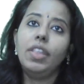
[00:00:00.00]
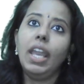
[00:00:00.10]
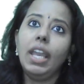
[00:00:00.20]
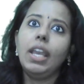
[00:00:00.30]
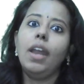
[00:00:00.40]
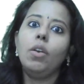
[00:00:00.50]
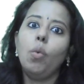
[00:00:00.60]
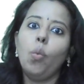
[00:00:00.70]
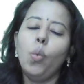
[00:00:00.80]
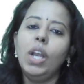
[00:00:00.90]
They
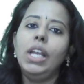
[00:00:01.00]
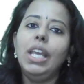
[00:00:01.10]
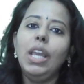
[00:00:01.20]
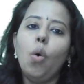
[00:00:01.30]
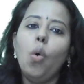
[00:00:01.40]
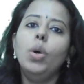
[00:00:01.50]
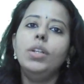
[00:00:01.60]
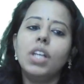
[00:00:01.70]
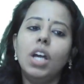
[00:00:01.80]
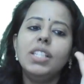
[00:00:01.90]
can only
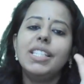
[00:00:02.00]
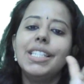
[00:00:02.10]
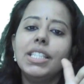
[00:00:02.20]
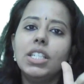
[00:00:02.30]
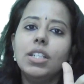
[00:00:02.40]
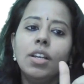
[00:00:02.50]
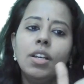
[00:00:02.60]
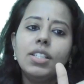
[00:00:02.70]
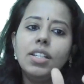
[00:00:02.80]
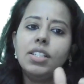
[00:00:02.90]
vote a
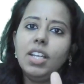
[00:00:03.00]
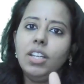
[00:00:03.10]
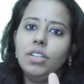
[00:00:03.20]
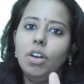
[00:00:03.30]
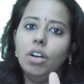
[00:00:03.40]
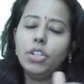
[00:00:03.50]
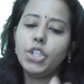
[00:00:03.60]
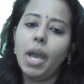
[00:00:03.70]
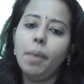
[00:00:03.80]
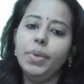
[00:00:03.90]
certain
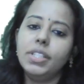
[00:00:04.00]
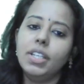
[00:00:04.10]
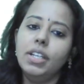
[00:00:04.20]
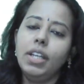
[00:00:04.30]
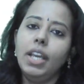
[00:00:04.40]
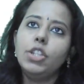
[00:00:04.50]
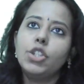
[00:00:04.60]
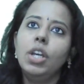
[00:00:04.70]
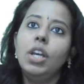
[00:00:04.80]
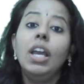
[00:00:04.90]
share percentage
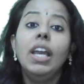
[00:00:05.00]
